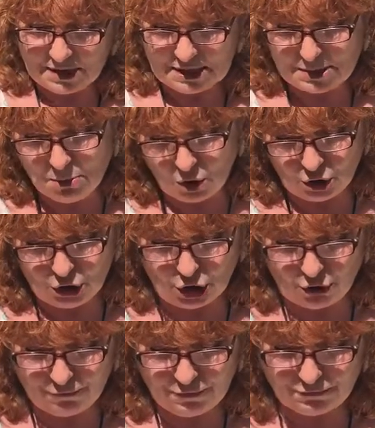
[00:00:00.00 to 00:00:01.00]
small
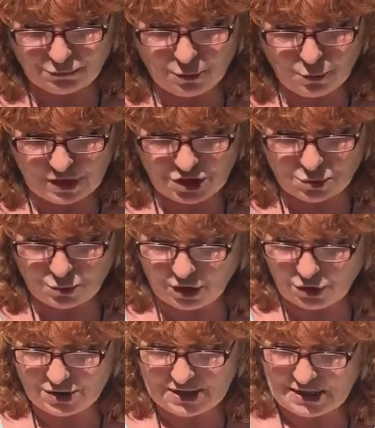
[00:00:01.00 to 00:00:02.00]
loft from which we
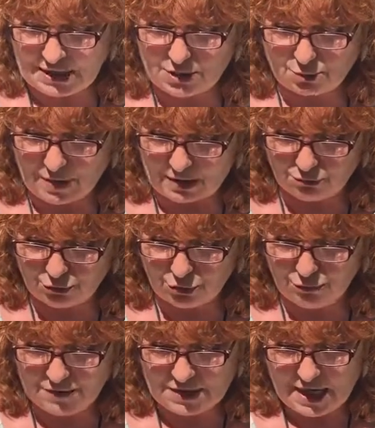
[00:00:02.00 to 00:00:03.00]
could see the red
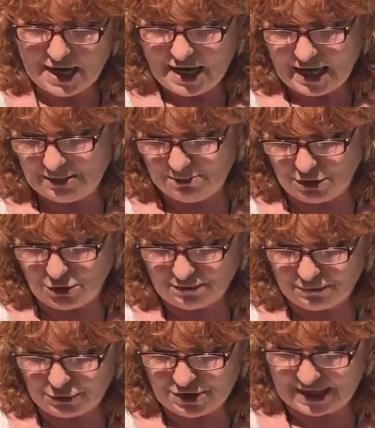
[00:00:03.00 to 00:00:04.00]
roofs and
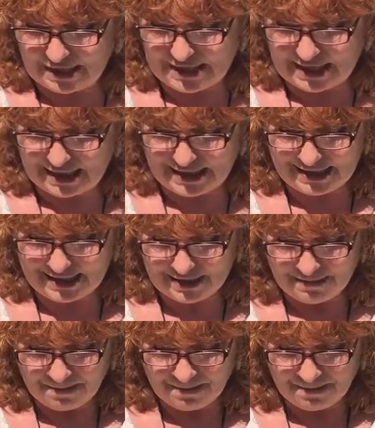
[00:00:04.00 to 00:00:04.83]
beautiful sunsets.